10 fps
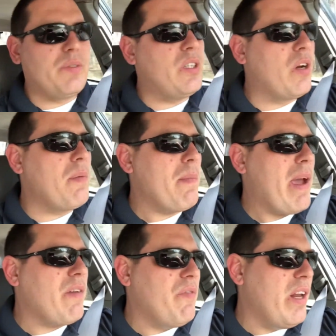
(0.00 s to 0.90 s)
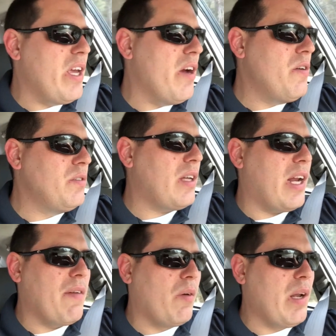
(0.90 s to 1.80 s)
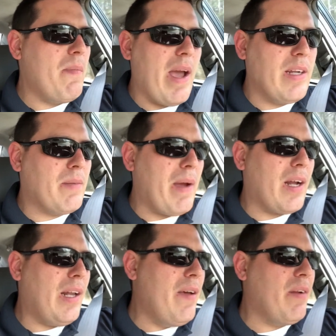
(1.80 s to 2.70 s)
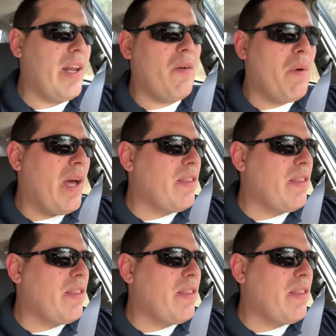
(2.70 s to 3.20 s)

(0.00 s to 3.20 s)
I'm still gonna be making videos. I never really made it to make a living anyway.